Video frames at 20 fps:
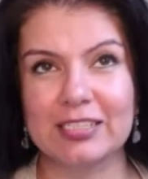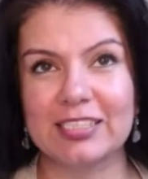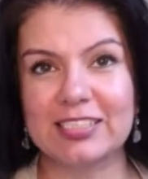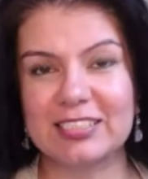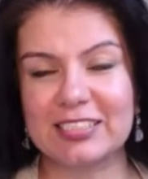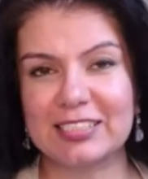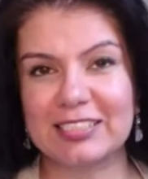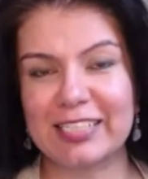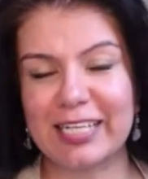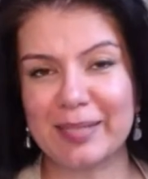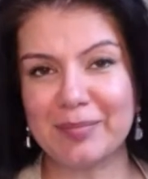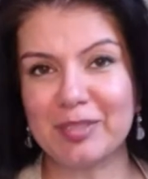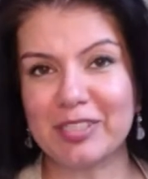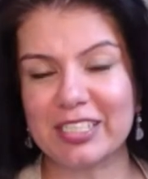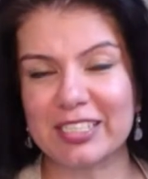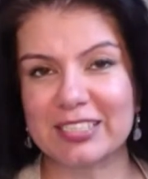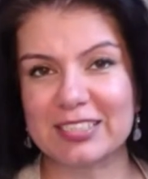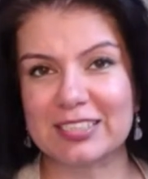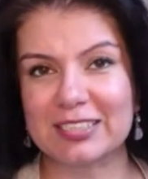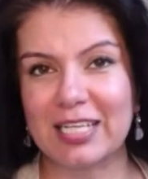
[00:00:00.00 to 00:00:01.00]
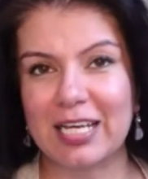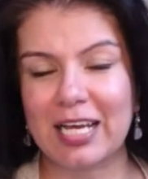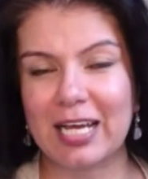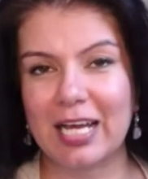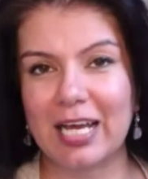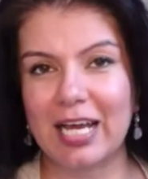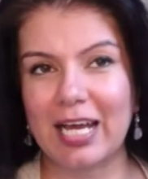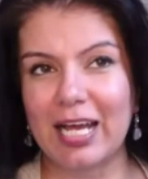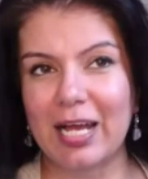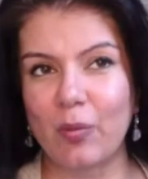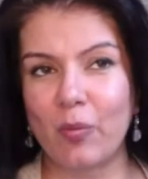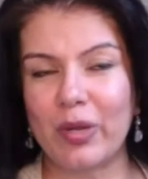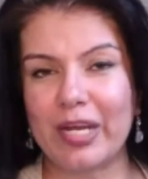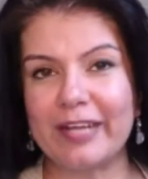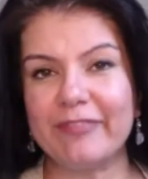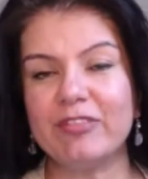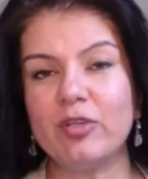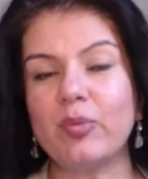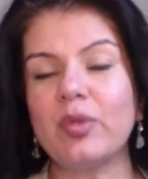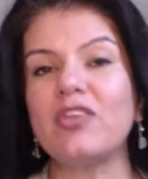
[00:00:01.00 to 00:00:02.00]
This disclaimer is,
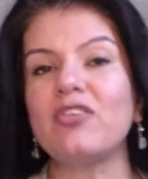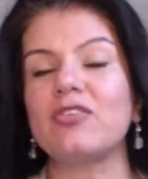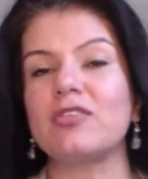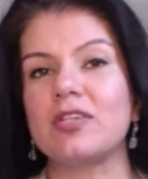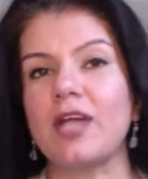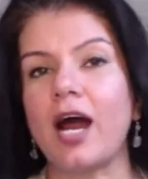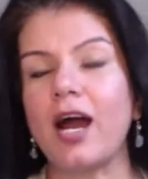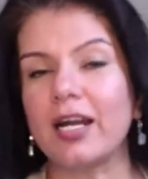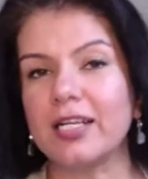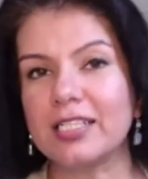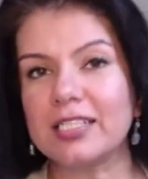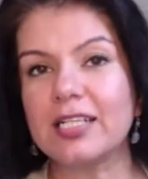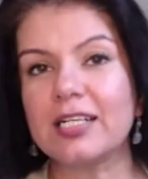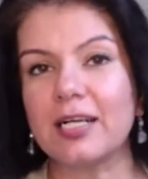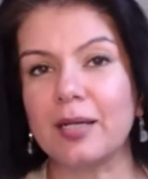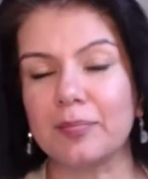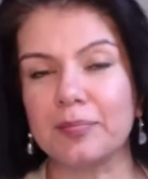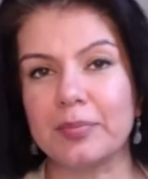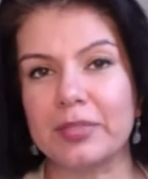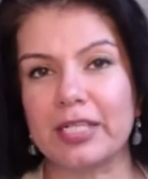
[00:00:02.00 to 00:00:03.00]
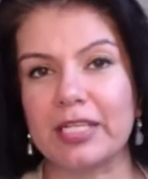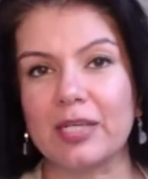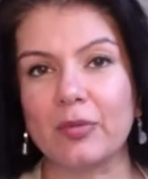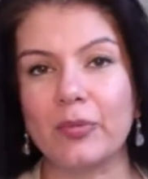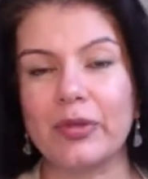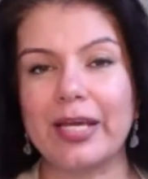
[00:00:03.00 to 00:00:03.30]
whenever we start in a company,